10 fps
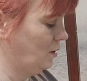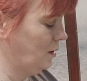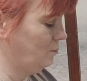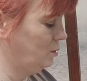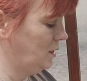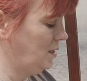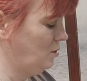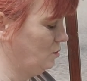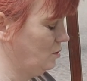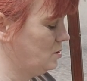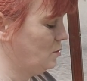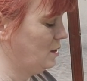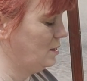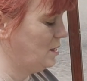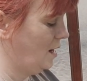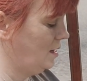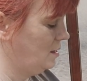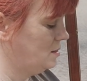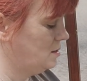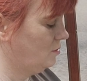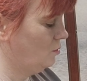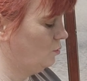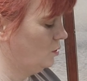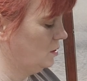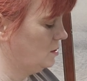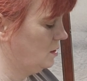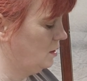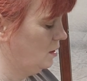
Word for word: and bleed through is when the tannins of the wood